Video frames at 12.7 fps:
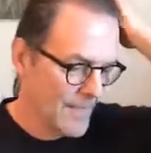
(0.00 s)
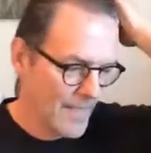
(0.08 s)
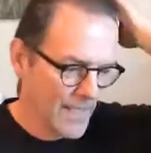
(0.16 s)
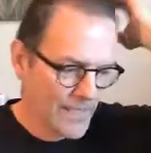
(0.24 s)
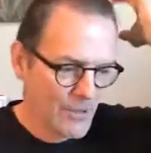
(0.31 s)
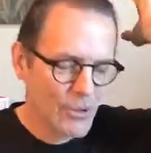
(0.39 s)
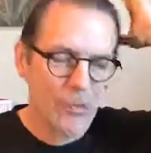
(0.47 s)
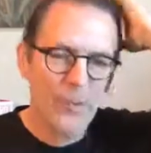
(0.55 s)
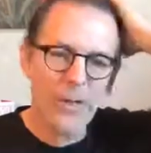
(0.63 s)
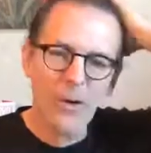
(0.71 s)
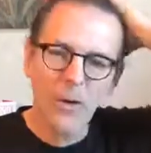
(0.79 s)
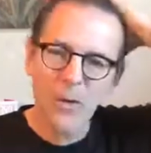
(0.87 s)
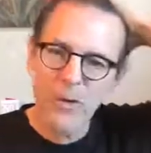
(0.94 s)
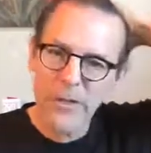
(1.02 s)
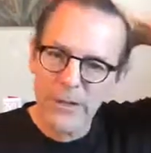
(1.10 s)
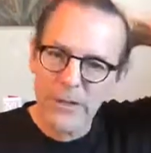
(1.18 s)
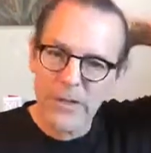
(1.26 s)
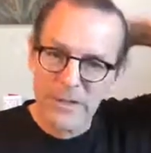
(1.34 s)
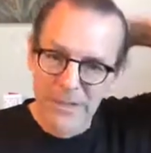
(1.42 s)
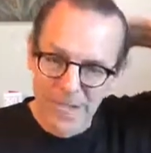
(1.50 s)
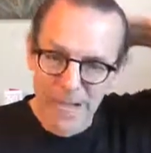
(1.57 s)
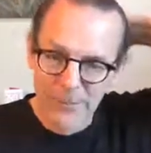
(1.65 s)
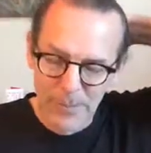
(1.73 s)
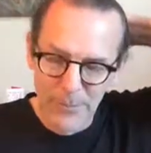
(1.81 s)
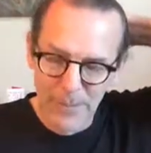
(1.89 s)
And it took me a whole year to
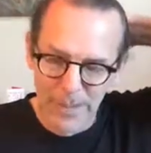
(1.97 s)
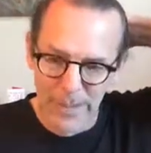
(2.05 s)
stop doing